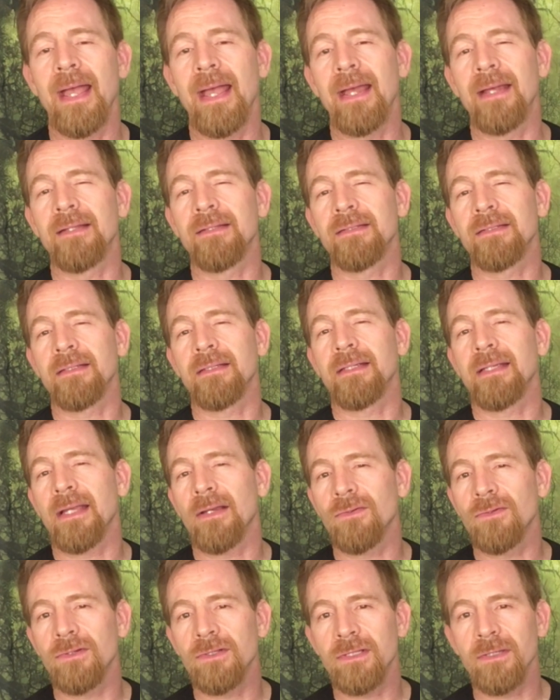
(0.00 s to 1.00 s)
and has
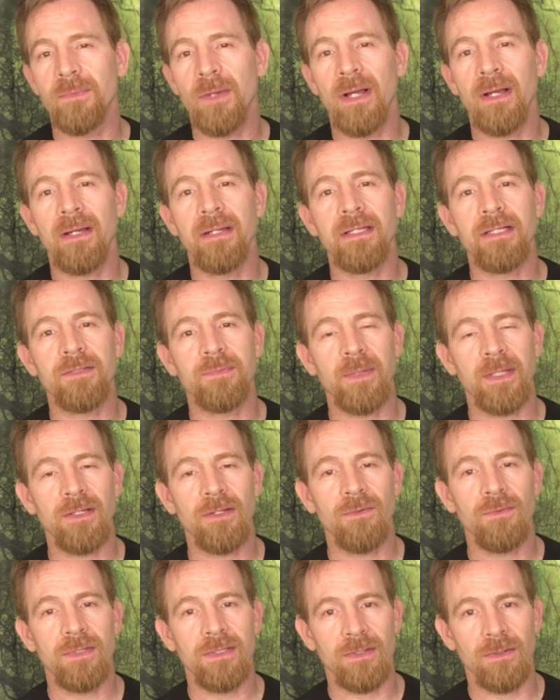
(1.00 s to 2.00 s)
encountered some
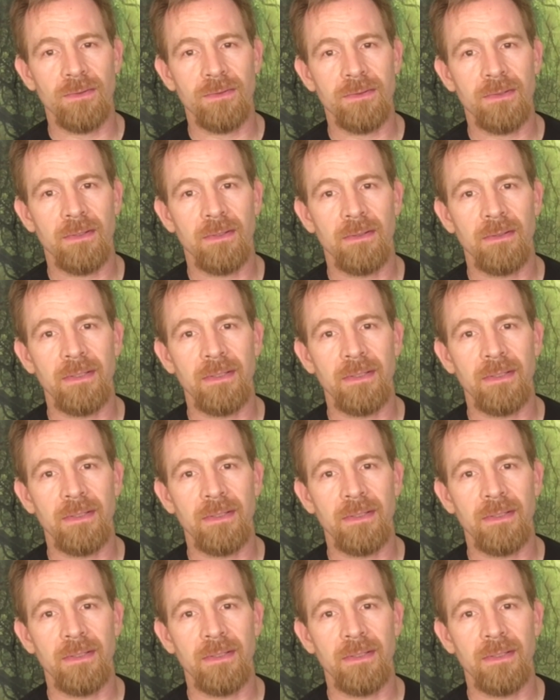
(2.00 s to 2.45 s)
unexpected results,